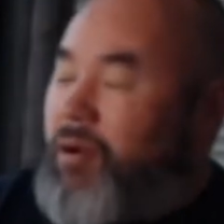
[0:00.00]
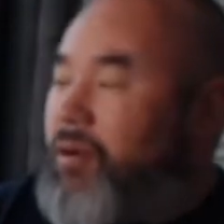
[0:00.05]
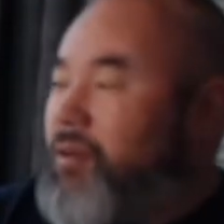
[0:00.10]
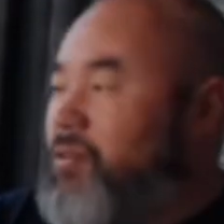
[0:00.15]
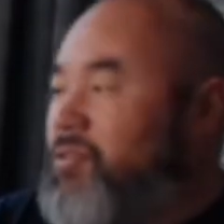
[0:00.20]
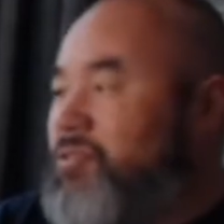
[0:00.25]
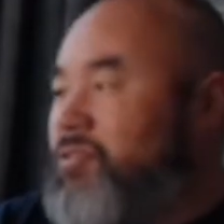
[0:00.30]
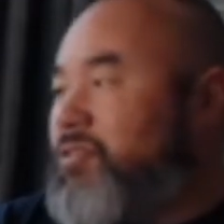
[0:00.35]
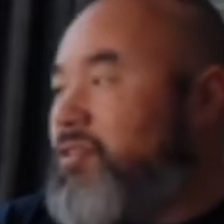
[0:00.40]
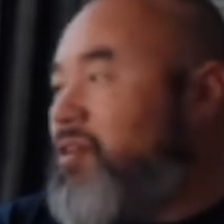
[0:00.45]

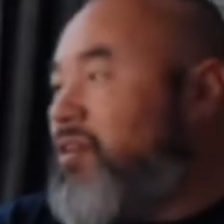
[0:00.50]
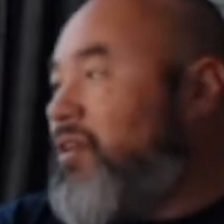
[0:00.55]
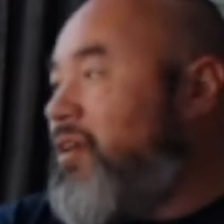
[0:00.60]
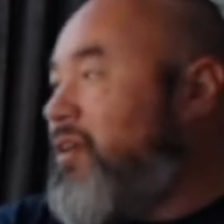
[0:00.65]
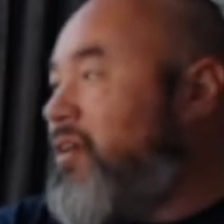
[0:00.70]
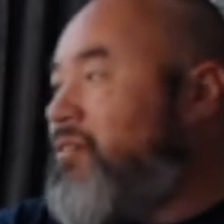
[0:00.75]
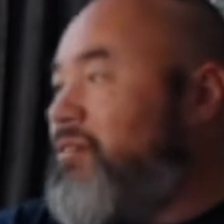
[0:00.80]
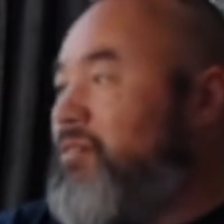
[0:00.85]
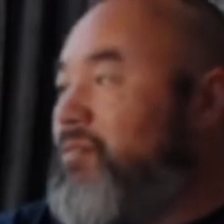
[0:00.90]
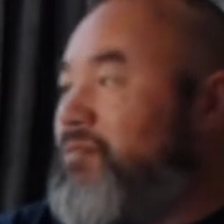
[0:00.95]
you just call
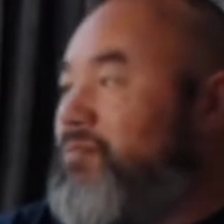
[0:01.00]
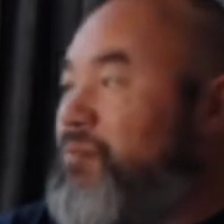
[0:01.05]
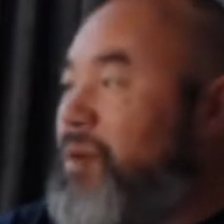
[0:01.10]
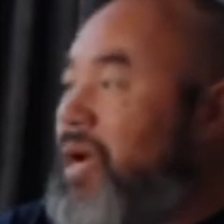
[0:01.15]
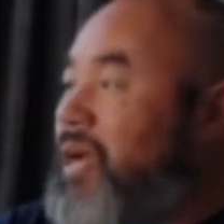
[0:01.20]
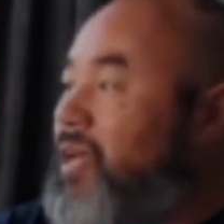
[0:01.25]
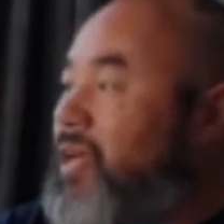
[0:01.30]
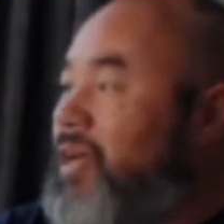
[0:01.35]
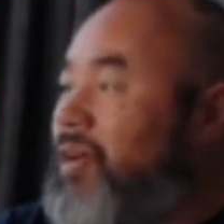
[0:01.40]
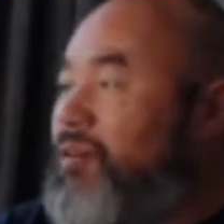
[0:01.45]
it
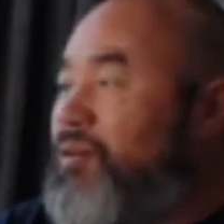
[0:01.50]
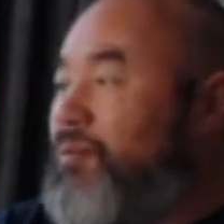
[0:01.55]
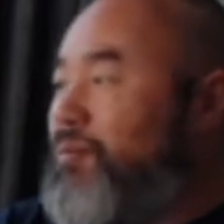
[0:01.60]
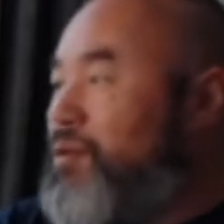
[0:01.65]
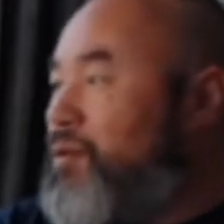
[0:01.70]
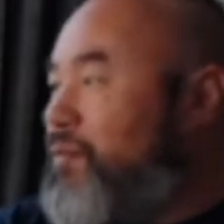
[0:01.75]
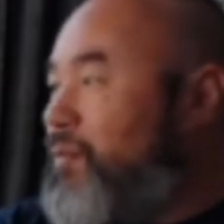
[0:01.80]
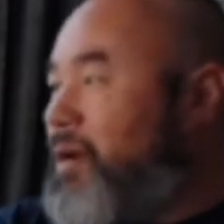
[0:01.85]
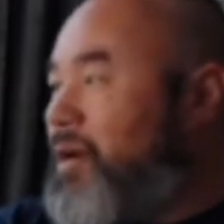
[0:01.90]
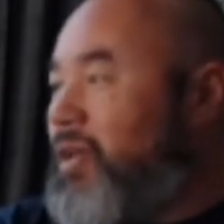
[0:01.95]
mining, crypto mining.